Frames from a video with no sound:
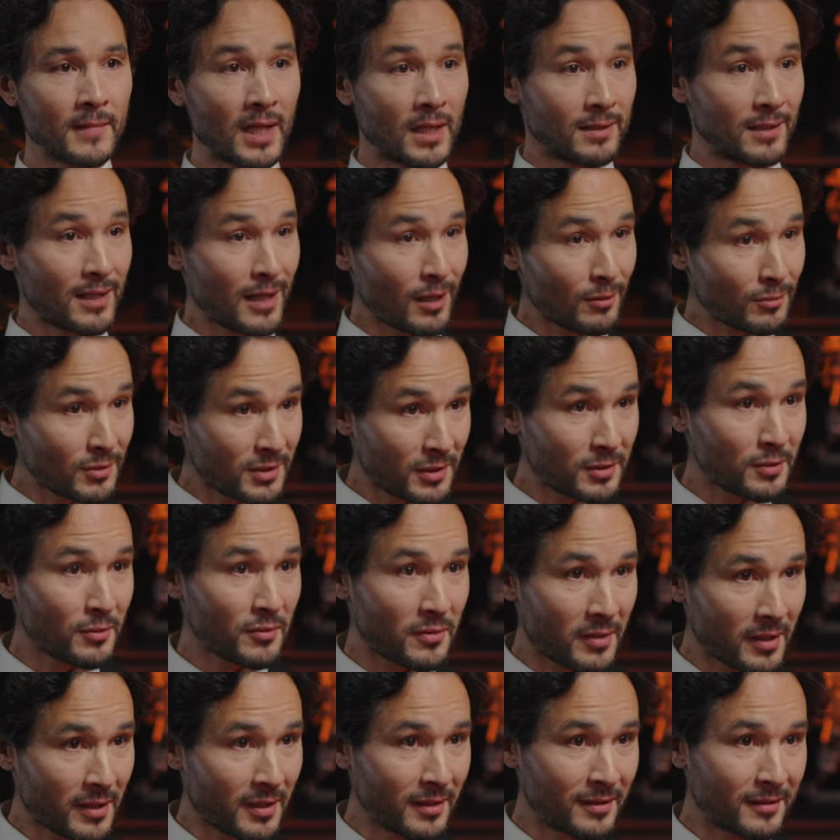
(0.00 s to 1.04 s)
And how did you
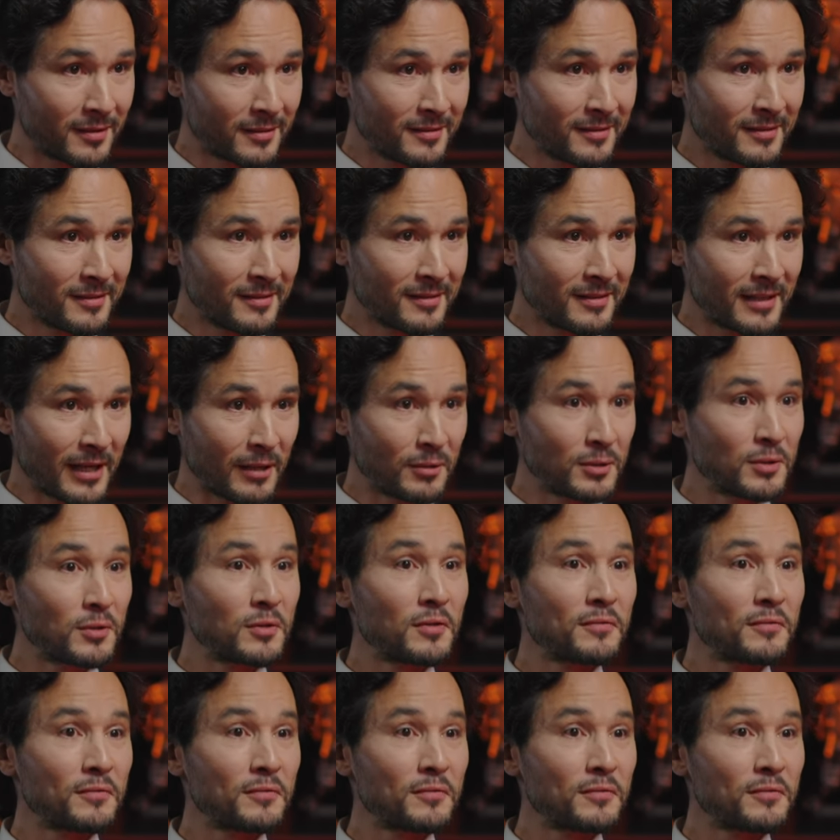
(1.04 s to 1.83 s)
think? How did